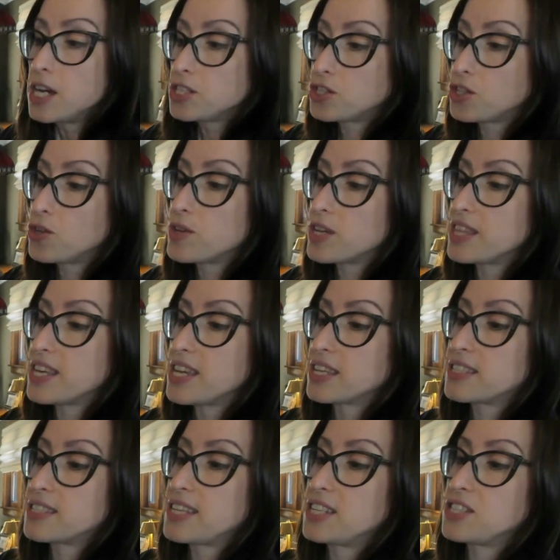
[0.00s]
So you get the
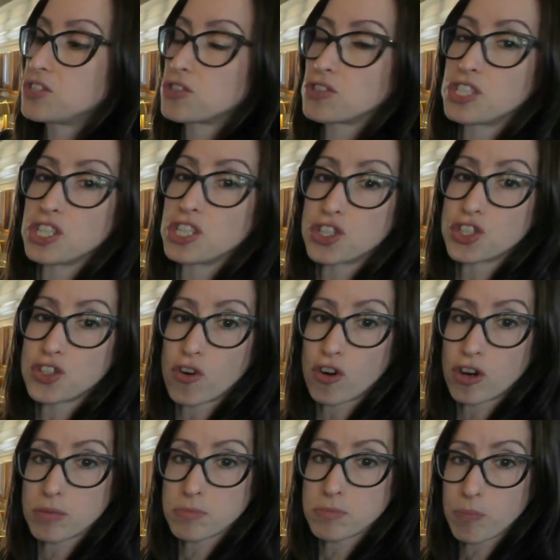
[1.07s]
extensor
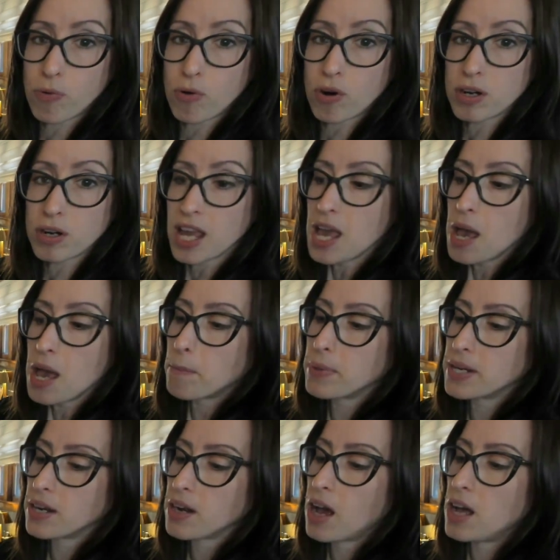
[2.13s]
digitorum support,
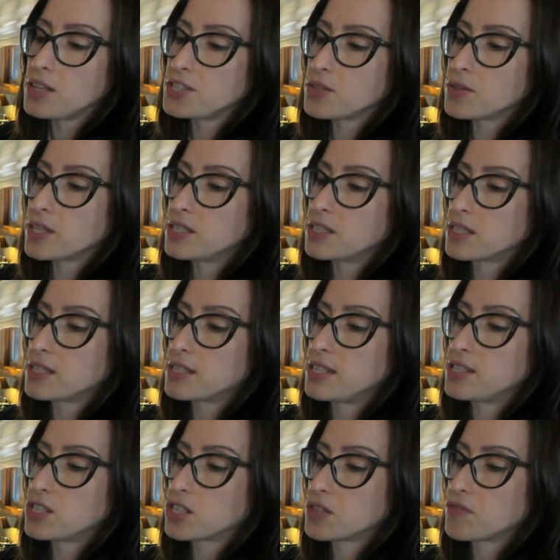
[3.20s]
but it also gets
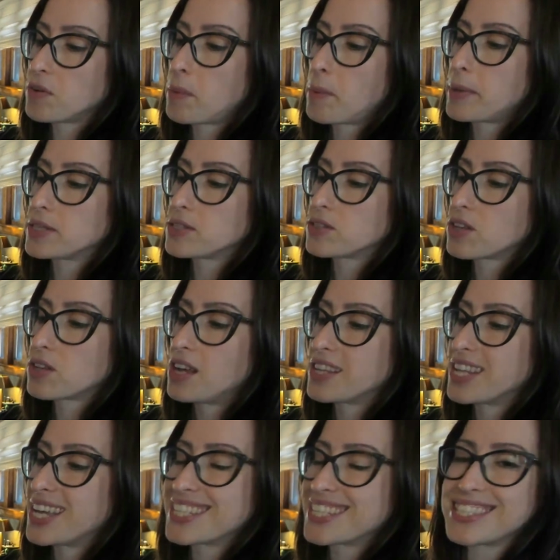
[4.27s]
extensor from a muscle
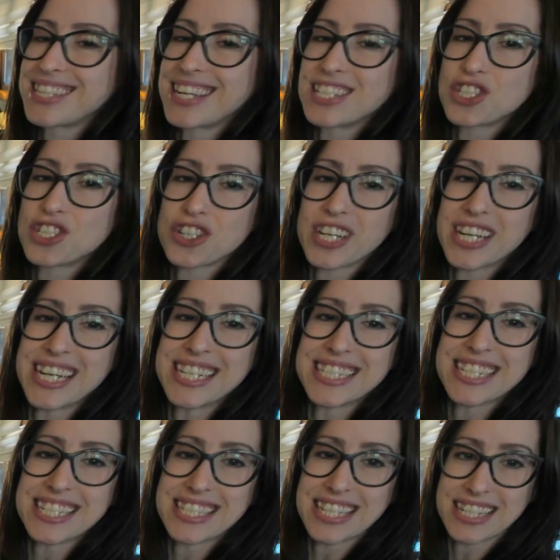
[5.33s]
called extensor
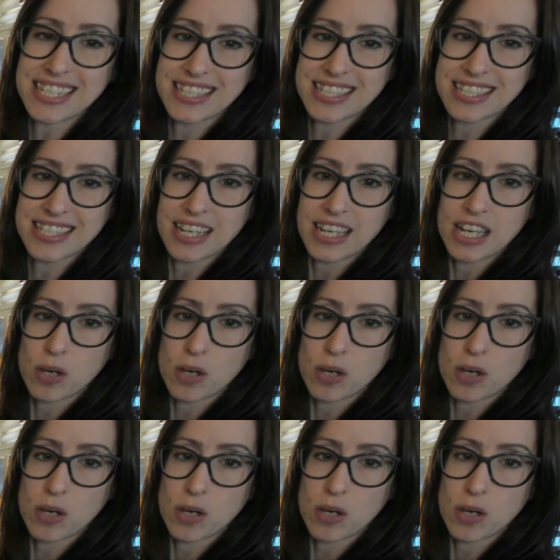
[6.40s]
indicis,